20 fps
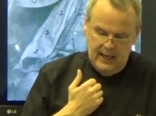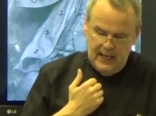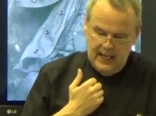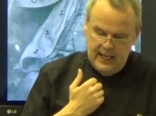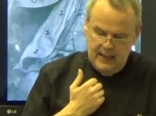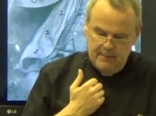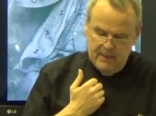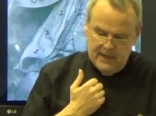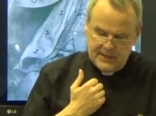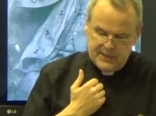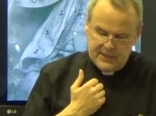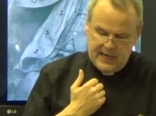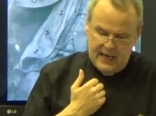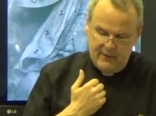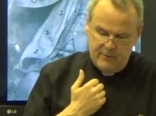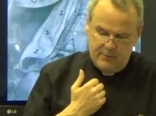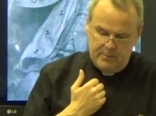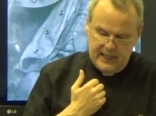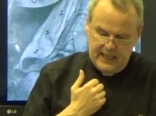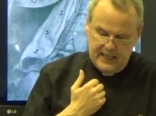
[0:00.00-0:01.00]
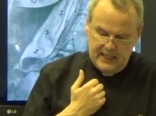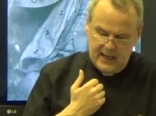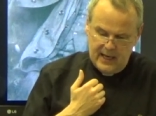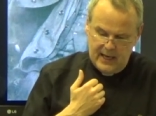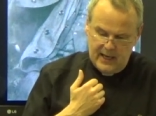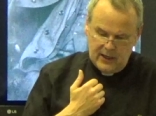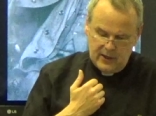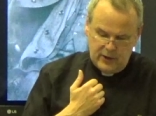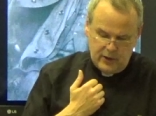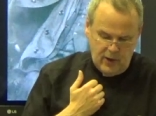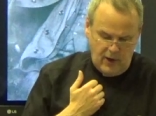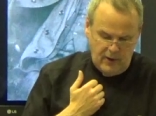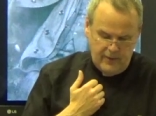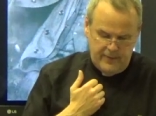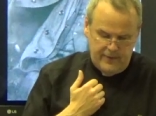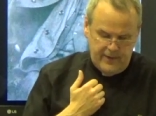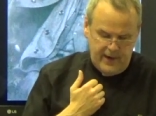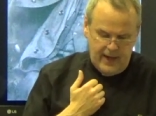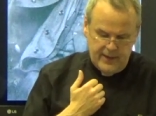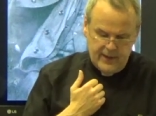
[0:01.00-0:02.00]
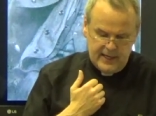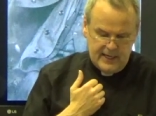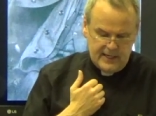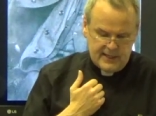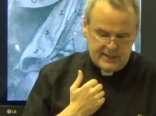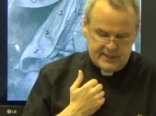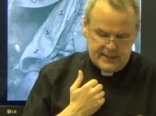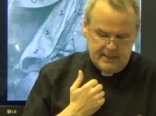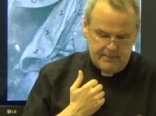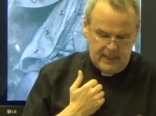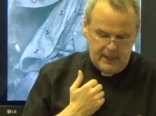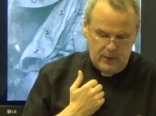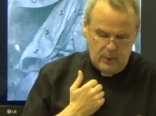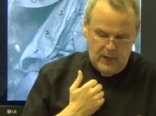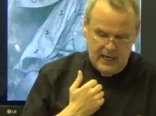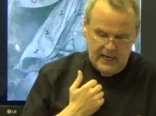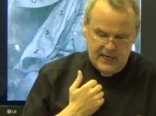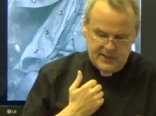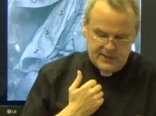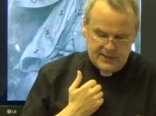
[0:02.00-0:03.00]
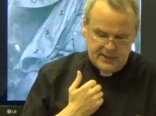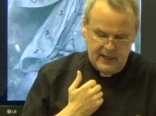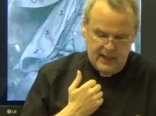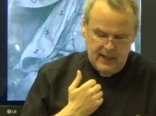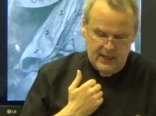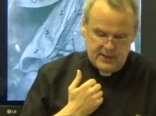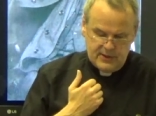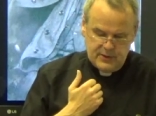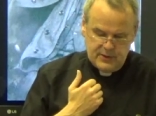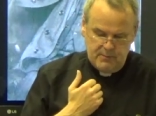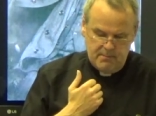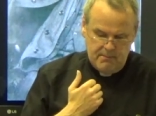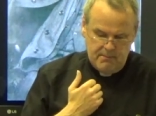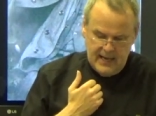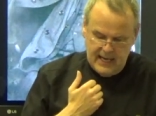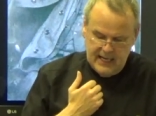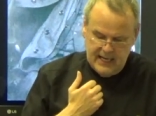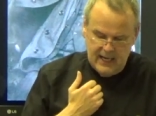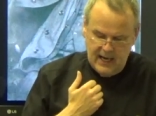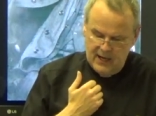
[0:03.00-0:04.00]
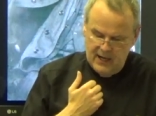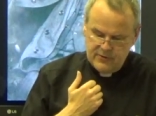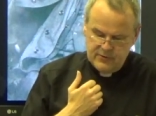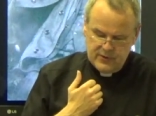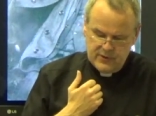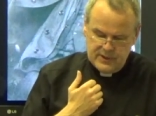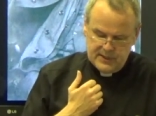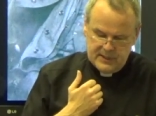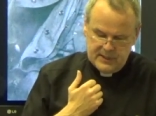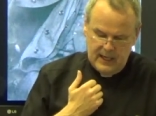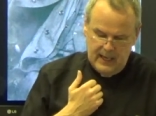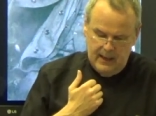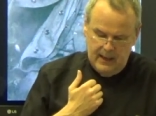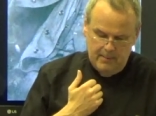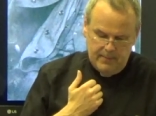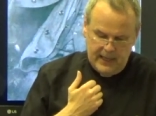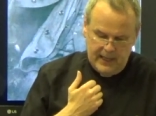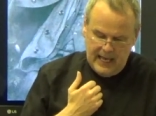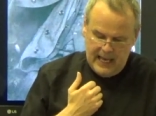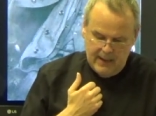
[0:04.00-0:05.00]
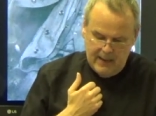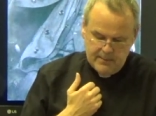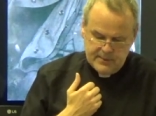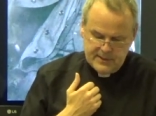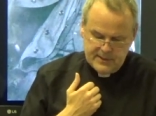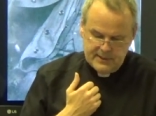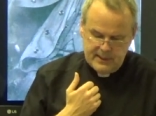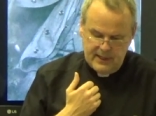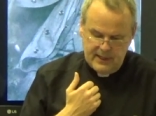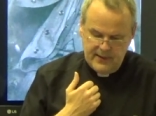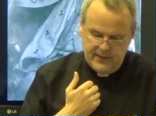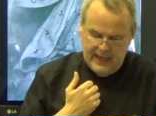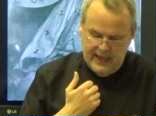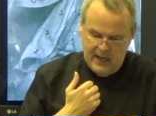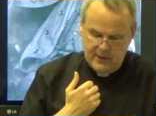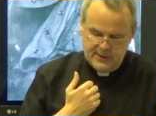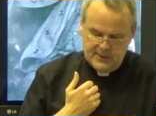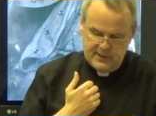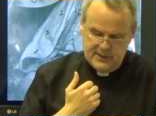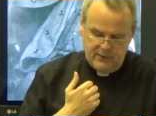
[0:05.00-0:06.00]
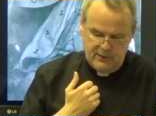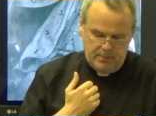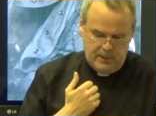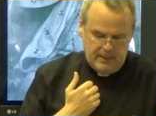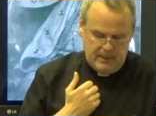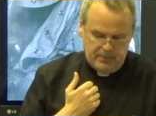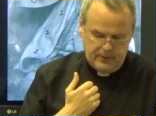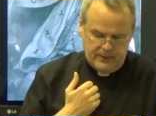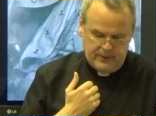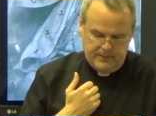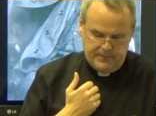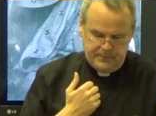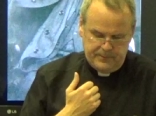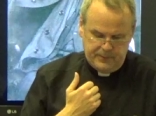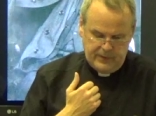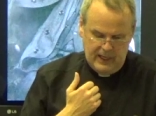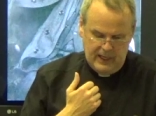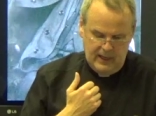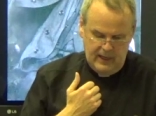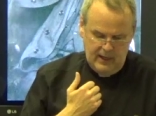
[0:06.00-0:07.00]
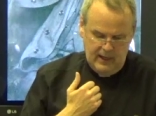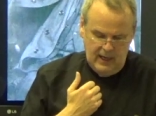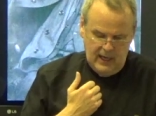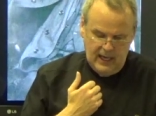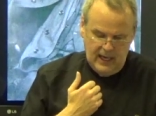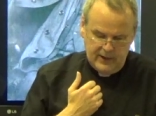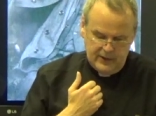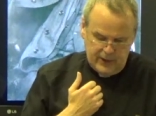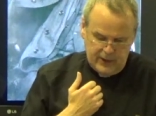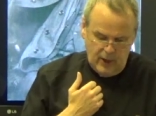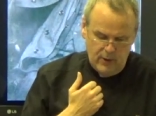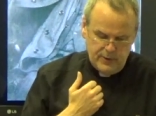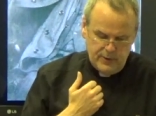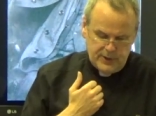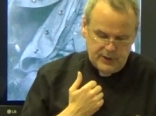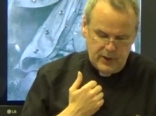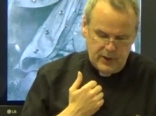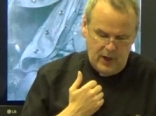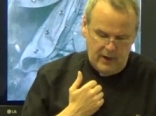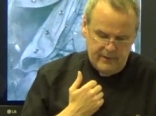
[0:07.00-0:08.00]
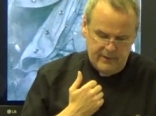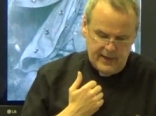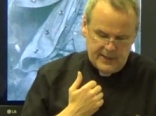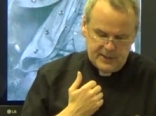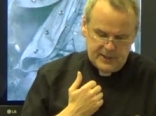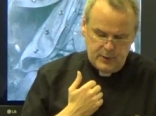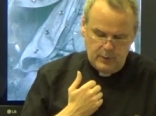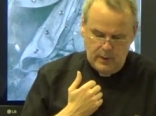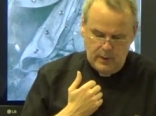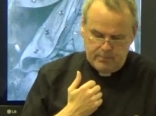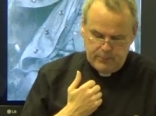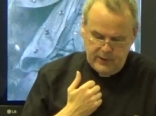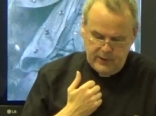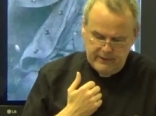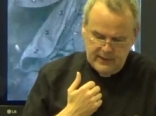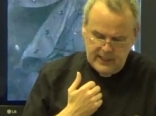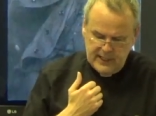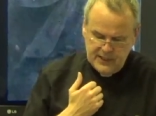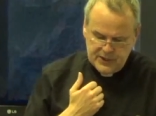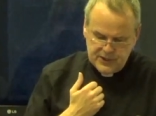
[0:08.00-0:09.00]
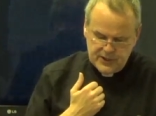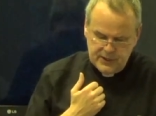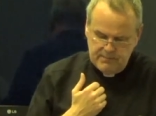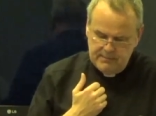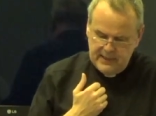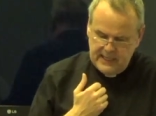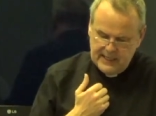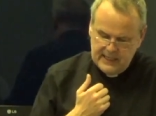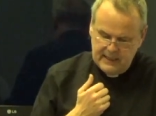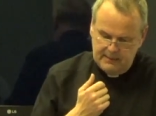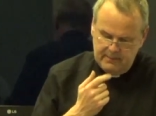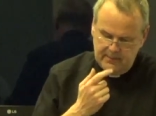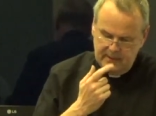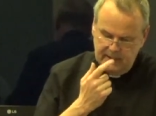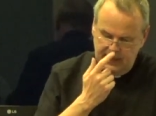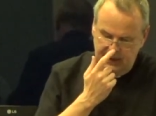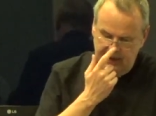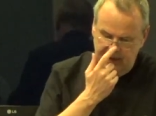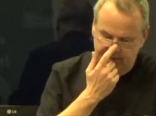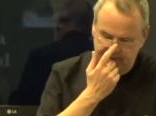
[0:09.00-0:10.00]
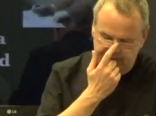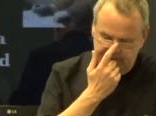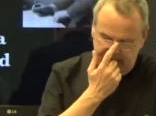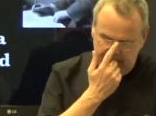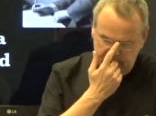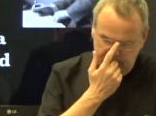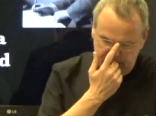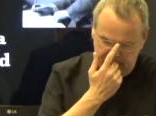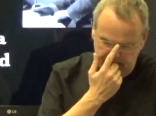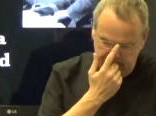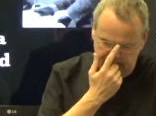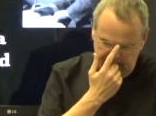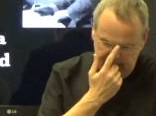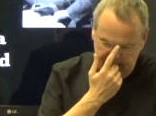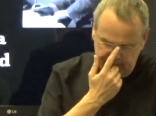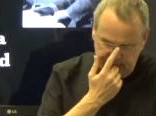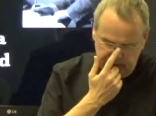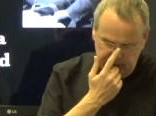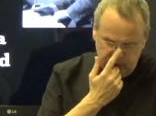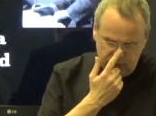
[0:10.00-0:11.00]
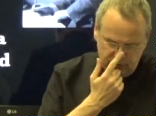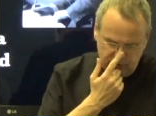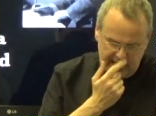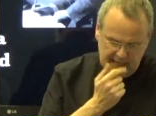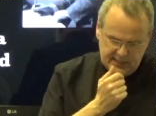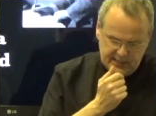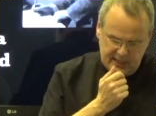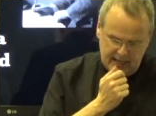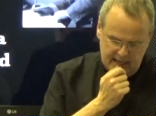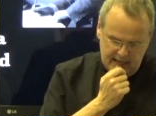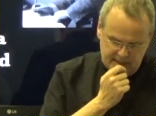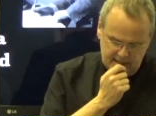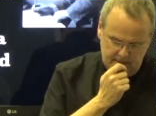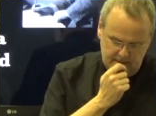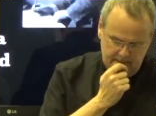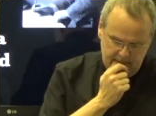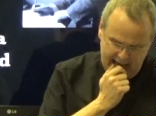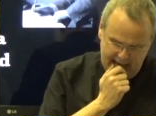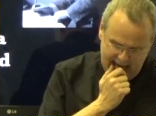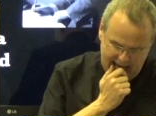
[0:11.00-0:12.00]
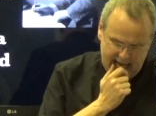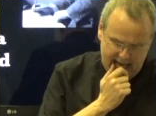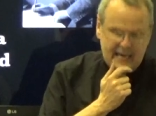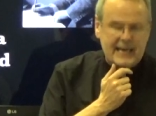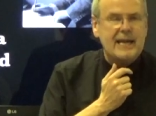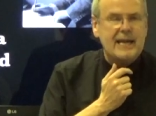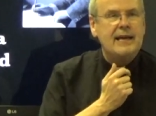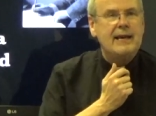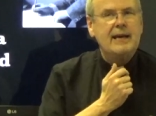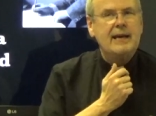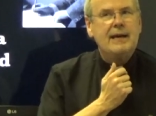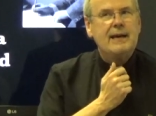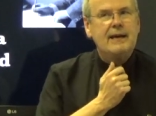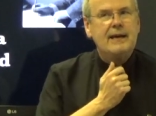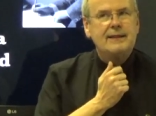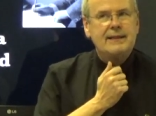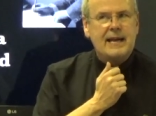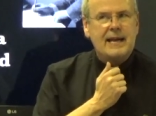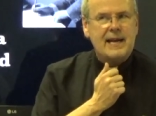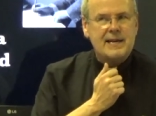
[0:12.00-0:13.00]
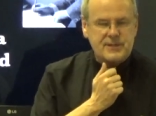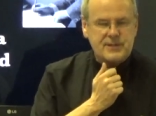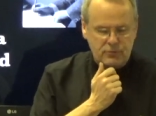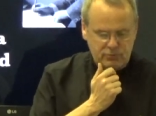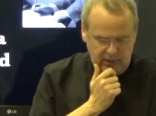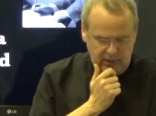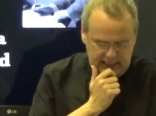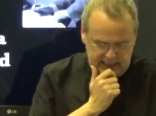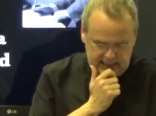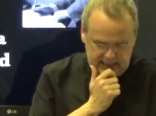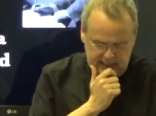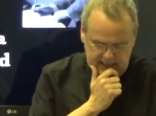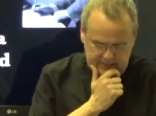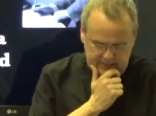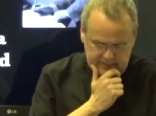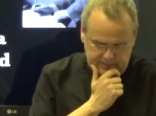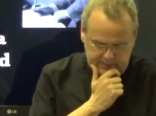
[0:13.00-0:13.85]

He must have been a godfather in similar ways to many hundreds, perhaps thousands of people. And those of us who were privileged to meet him found him even greater as a man than as a writer.